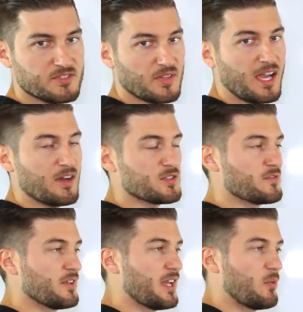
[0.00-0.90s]
So the house
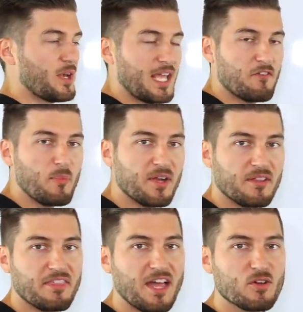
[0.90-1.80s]
fund, I wanna have about
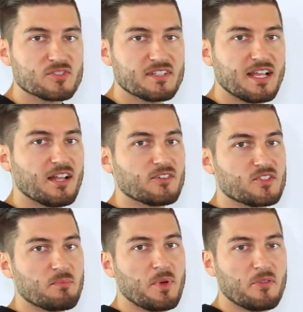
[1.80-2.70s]

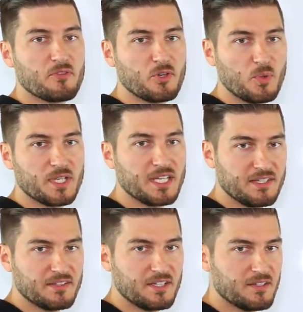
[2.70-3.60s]
$1,000 a month going
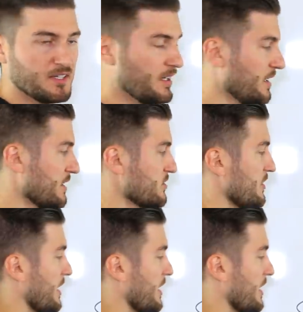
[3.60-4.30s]
in there, so